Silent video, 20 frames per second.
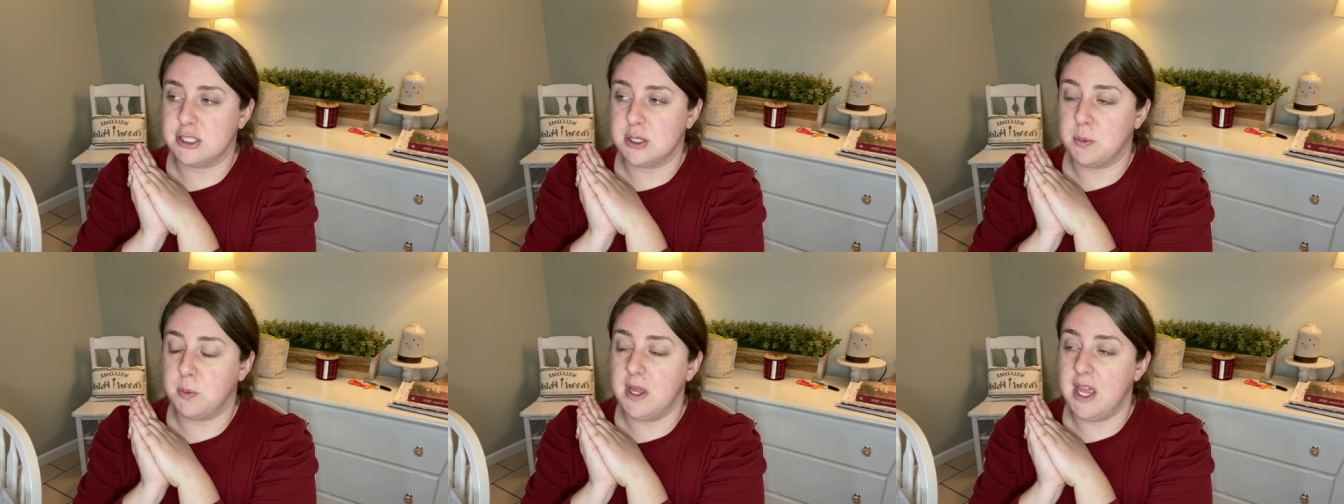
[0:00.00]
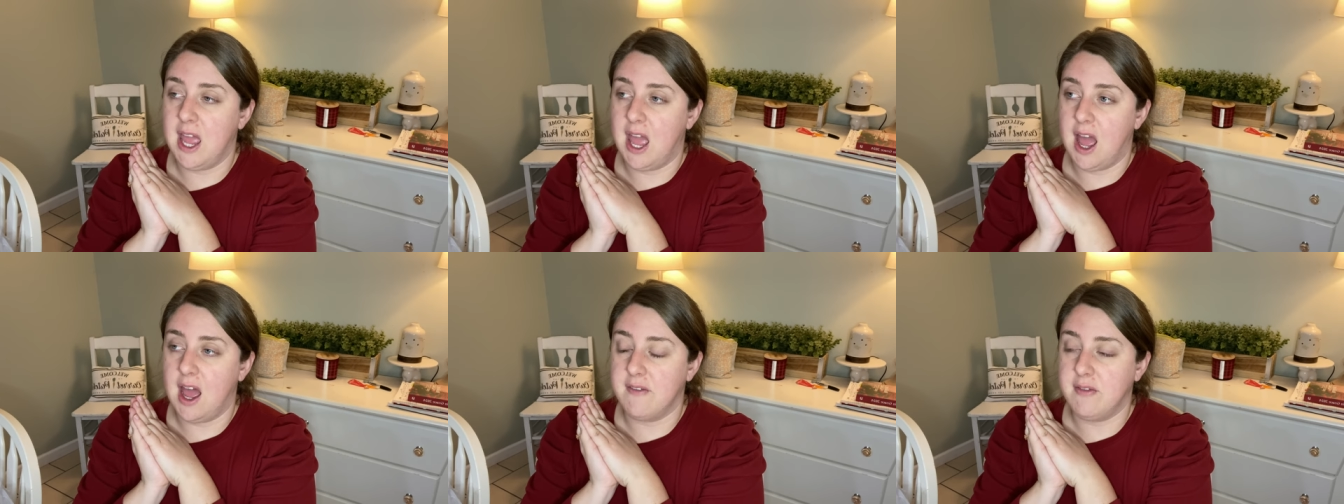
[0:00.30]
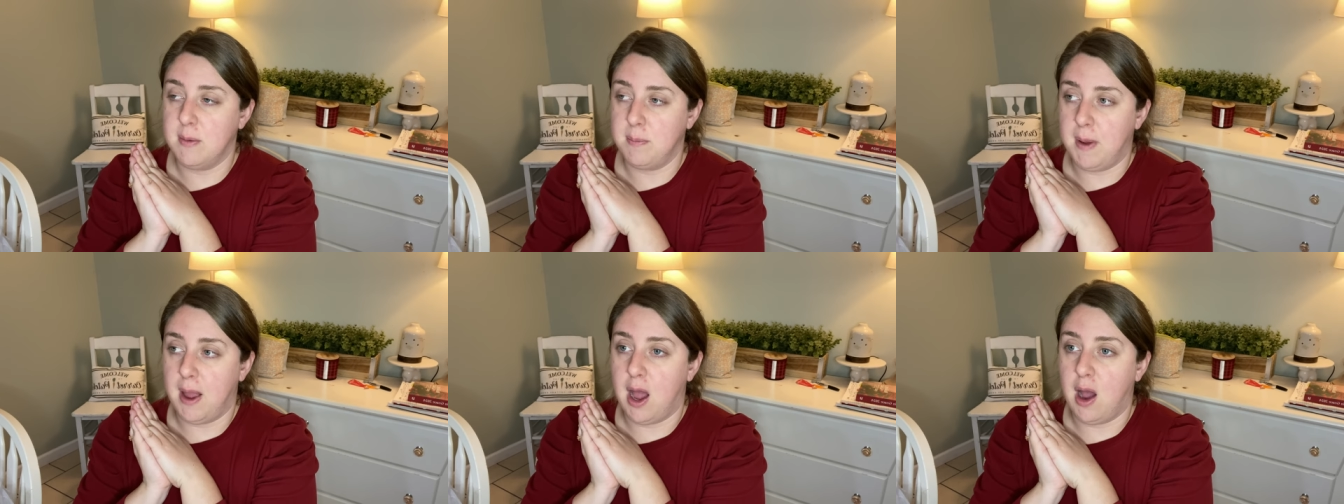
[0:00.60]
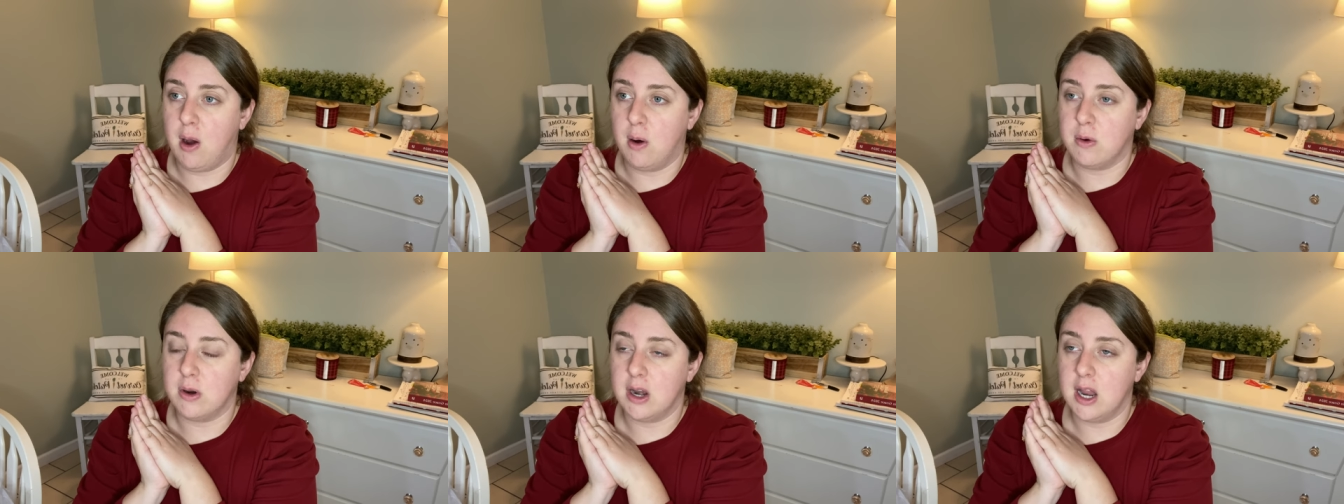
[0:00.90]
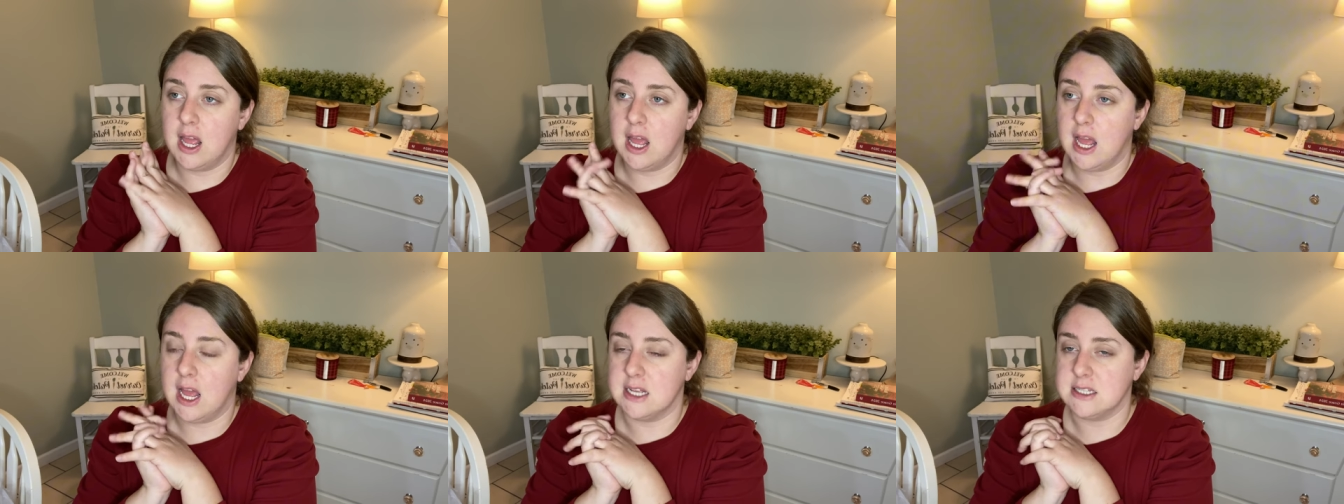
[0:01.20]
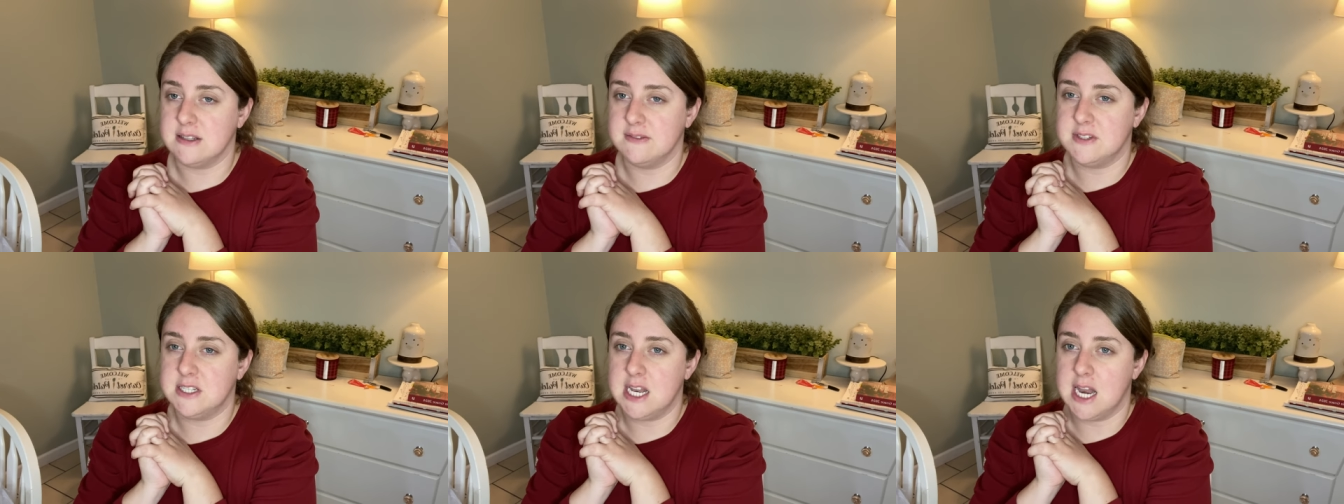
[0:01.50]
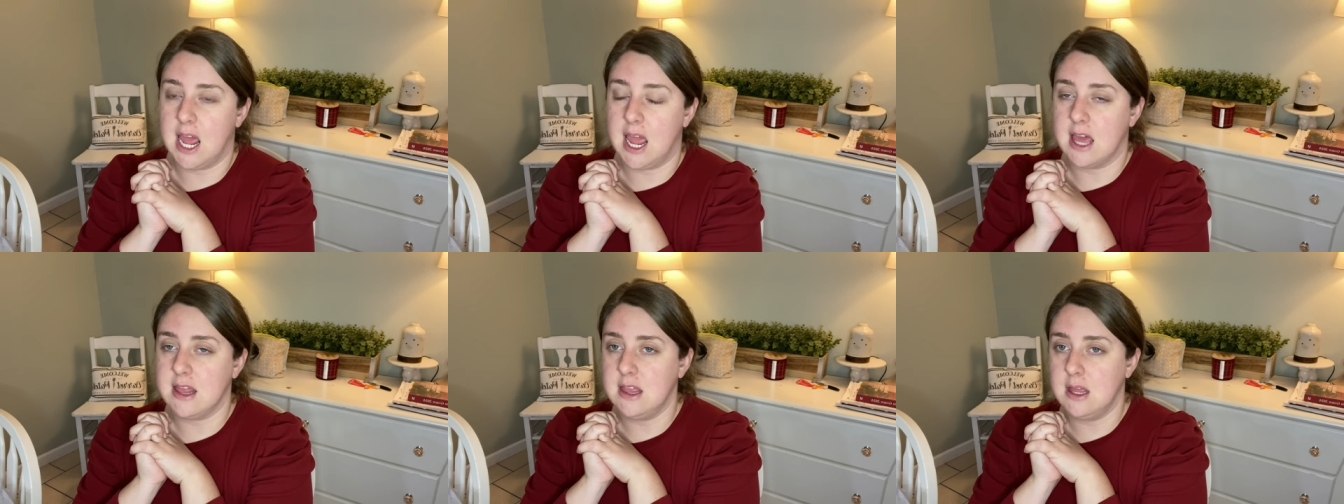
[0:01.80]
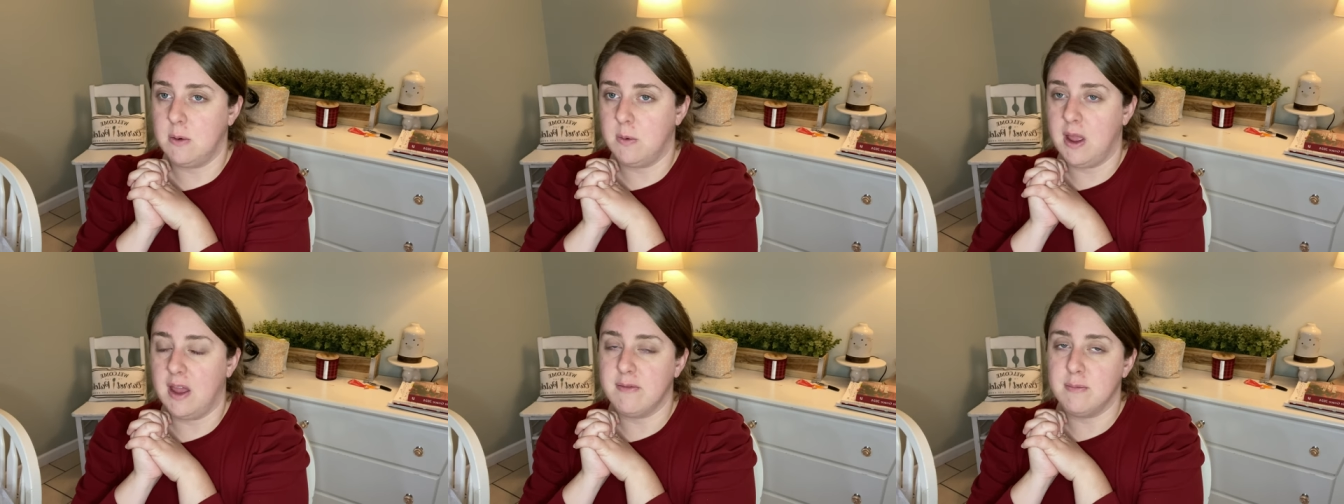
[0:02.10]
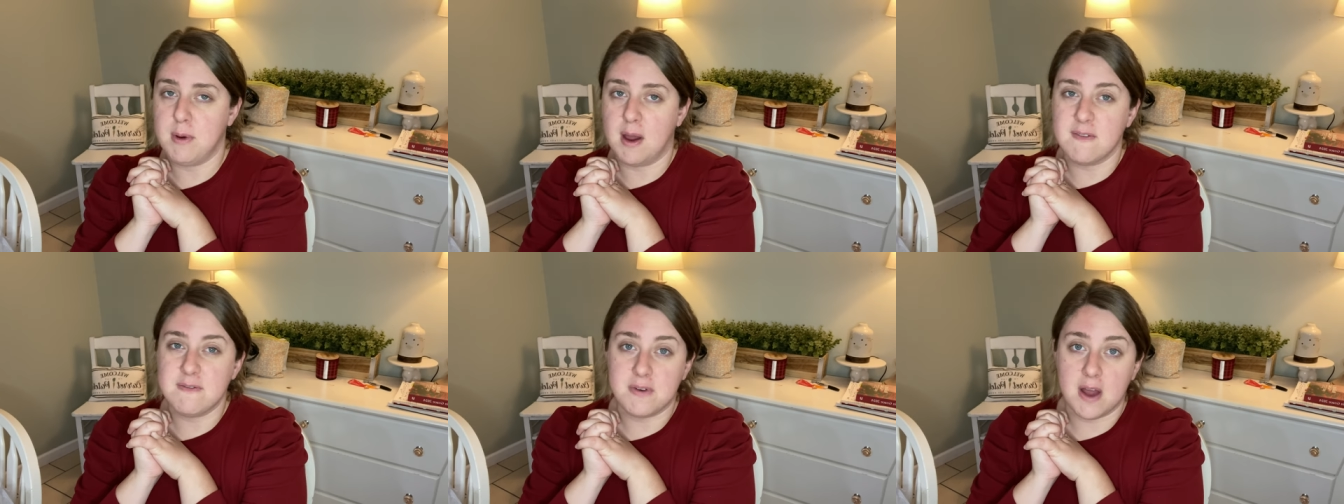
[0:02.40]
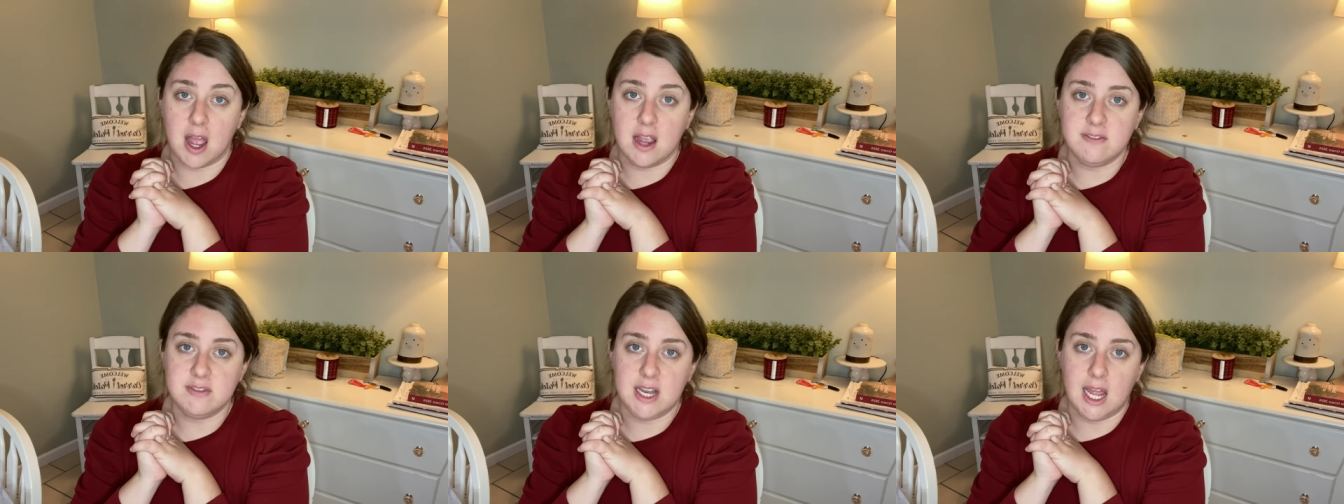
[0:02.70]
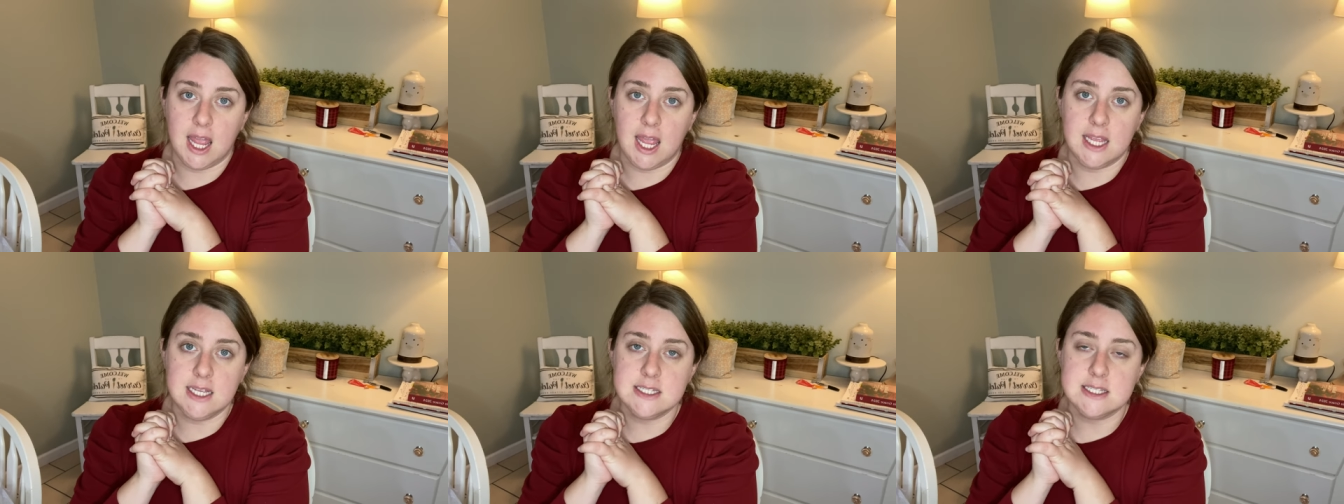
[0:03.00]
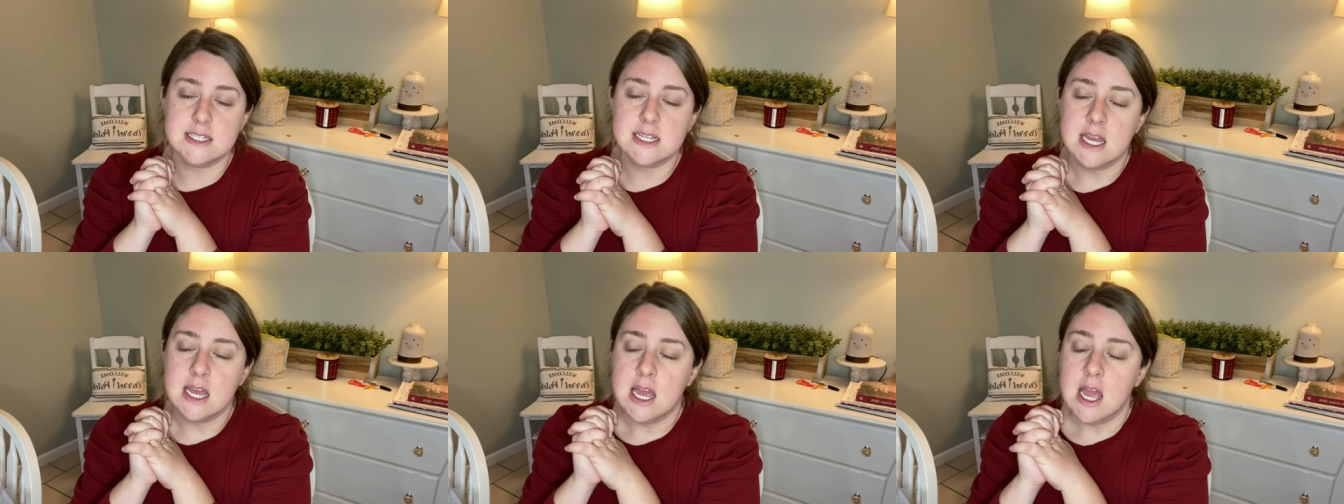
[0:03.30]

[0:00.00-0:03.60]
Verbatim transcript: We have about, as of today, I think we have about five days